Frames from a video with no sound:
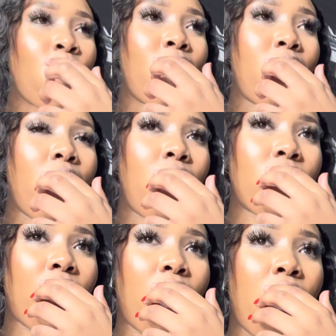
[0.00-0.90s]
I
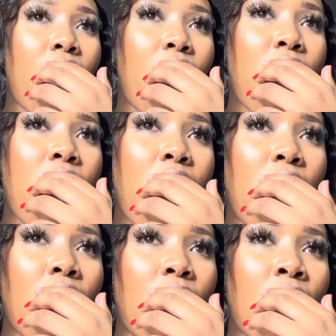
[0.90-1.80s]
just had
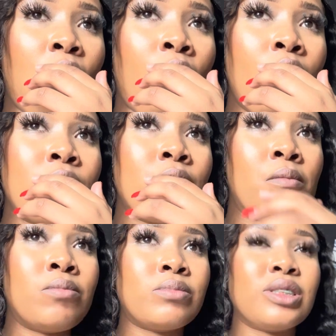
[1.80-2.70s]
corn.
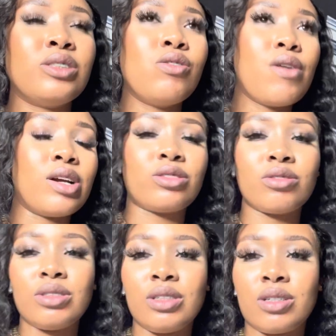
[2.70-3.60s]
I knew I
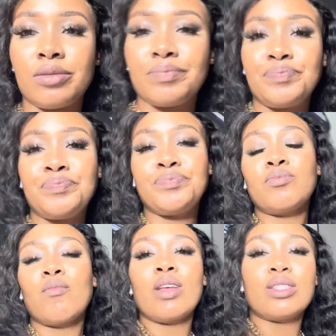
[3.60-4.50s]
shouldn't eat it.
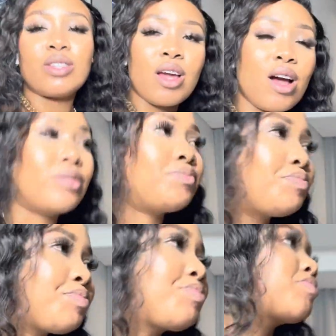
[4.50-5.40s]
So, yeah.
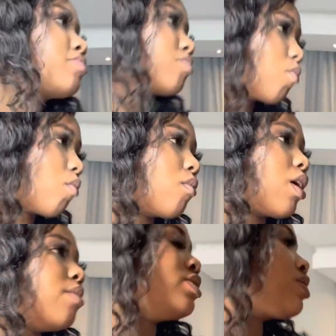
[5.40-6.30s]

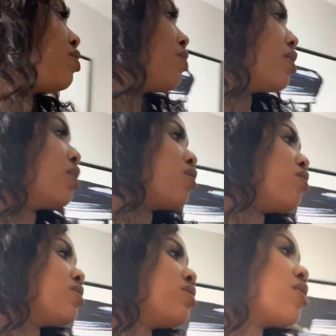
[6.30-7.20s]
I'm just gonna quickly
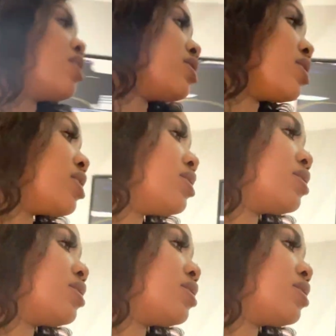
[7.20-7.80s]
close the curtains,